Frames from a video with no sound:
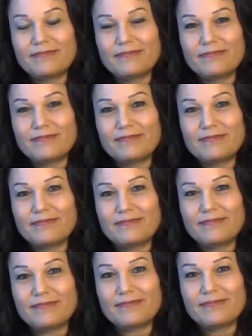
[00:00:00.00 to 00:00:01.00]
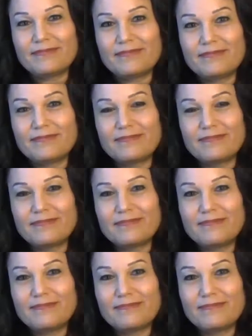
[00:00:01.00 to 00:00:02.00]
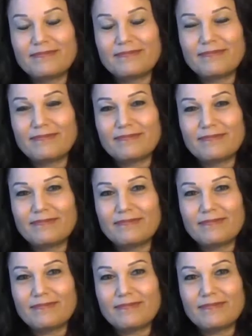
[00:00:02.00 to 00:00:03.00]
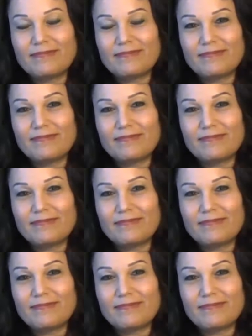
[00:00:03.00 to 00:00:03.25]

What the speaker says: No words are spoken by the person on screen.